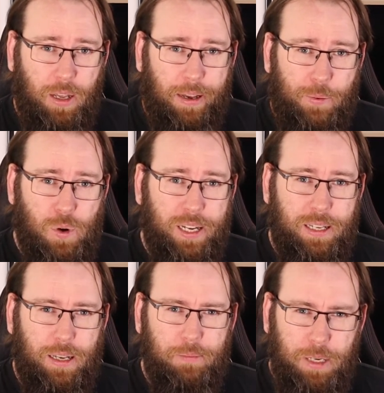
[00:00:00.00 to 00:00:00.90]
and why
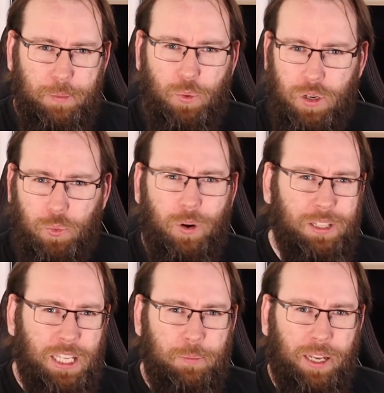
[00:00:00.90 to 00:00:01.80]
it might be worthwhile
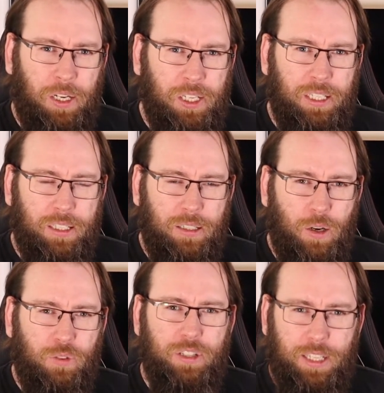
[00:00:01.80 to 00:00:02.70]
keeping an eye on it
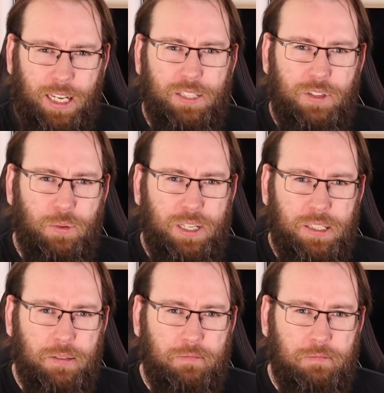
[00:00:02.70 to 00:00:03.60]
over the next few weeks.